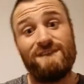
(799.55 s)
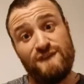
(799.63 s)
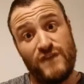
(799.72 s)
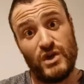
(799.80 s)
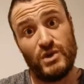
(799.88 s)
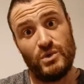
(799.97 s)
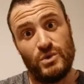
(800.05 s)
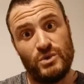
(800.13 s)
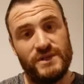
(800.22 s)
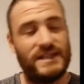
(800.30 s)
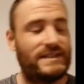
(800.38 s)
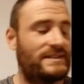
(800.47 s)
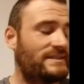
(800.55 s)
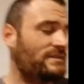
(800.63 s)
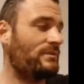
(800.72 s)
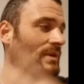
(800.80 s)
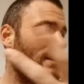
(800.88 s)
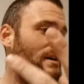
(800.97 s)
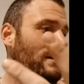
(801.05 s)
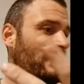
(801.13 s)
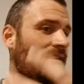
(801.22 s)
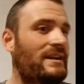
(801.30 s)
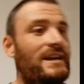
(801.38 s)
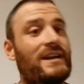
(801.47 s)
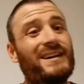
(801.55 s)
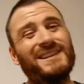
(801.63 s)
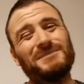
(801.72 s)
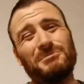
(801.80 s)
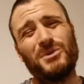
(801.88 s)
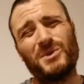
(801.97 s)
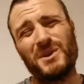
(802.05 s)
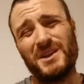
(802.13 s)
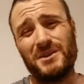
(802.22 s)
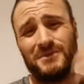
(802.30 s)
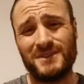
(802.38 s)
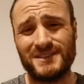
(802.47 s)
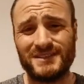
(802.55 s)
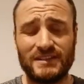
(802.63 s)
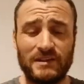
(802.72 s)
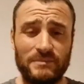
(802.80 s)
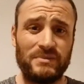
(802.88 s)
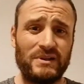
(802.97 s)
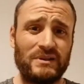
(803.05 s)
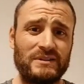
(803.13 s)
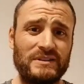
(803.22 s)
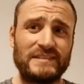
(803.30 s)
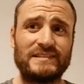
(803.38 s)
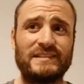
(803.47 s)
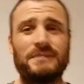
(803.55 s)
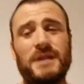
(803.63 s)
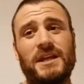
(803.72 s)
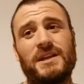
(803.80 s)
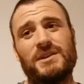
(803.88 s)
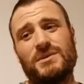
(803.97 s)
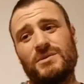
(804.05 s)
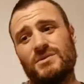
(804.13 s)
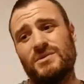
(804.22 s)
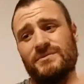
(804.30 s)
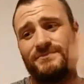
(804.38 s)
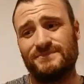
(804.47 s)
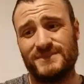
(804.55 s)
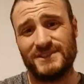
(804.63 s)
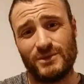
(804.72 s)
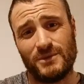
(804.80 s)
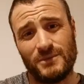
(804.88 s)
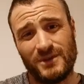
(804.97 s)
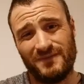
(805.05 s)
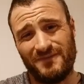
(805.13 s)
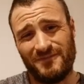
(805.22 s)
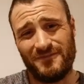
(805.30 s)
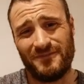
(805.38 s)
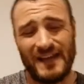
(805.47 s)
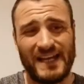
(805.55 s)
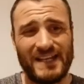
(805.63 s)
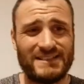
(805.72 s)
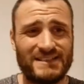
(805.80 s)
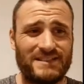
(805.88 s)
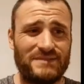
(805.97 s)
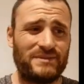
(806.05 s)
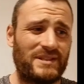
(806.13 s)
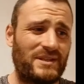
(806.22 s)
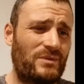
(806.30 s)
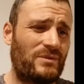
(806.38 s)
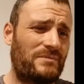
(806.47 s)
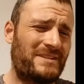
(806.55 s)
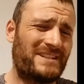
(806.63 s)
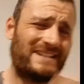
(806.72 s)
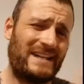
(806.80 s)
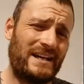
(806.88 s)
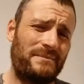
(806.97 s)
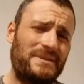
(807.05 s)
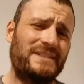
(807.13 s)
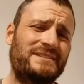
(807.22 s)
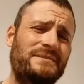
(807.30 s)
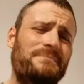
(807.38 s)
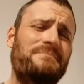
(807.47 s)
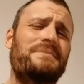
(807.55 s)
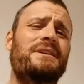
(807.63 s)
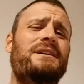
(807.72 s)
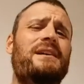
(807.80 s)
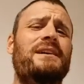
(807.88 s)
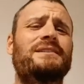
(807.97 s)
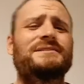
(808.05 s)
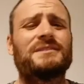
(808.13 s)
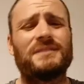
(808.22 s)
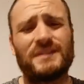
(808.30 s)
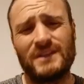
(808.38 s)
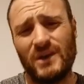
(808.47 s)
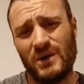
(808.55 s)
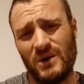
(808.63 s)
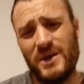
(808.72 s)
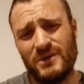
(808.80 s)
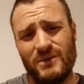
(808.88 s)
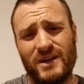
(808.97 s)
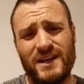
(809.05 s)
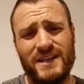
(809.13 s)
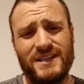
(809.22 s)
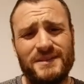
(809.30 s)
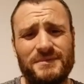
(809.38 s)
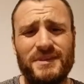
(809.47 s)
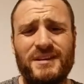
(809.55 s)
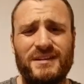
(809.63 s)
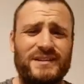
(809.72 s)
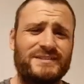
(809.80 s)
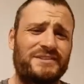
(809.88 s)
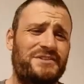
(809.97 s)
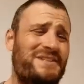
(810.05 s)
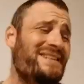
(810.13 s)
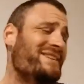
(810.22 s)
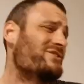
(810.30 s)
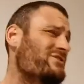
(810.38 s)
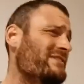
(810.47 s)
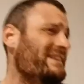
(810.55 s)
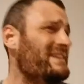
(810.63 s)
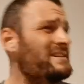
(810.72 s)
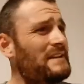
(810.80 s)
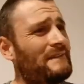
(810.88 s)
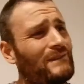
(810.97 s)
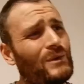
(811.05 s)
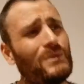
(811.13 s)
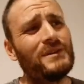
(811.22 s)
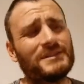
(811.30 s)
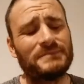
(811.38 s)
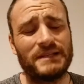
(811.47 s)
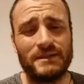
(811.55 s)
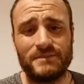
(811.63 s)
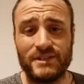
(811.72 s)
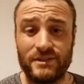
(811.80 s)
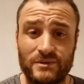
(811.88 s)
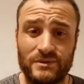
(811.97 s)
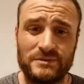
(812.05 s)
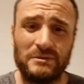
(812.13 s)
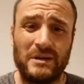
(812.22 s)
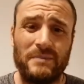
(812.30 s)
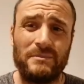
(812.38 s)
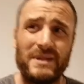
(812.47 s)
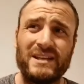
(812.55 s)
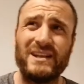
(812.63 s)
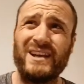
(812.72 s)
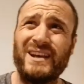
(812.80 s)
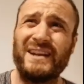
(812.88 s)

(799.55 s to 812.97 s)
food and so on, putting you in a surplus, making you store more fat with the lower metabolism, because your thyroid, because your T3 and T4 has been able to use properly.